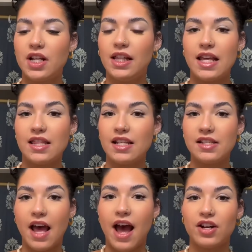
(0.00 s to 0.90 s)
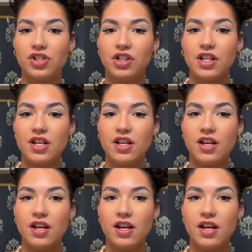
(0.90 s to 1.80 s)
Like, this actually
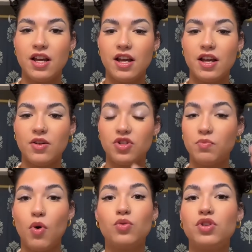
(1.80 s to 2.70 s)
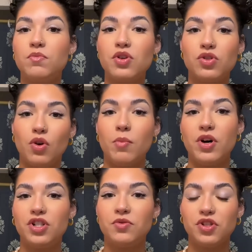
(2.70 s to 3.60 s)
spoke to me so
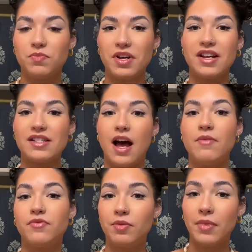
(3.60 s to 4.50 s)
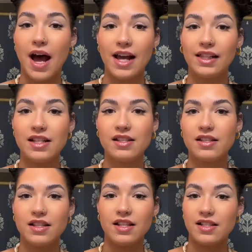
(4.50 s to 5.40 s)
much just because I'm from the islands
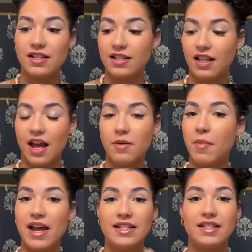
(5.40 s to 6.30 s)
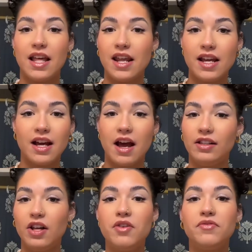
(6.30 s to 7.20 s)
and this is like my aesthetic. I
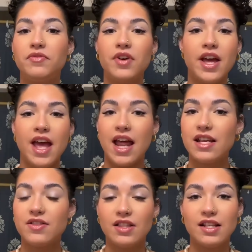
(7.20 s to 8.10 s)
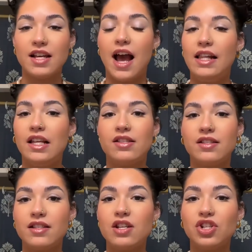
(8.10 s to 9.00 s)
love anything that's island,
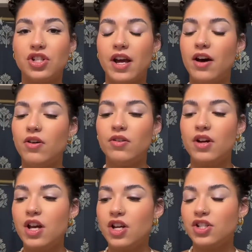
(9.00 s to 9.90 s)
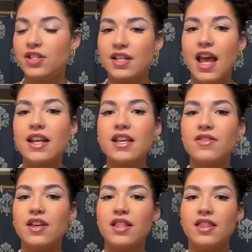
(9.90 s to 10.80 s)
seashell, just
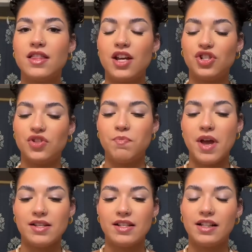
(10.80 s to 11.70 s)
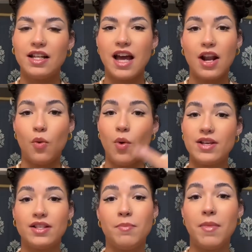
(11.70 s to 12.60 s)
anything that just basically kind of
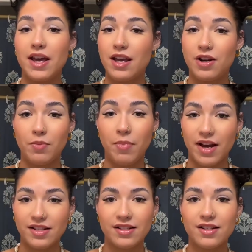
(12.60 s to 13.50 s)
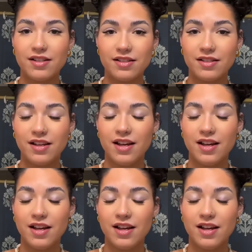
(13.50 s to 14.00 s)
wakes up my inner Pisces.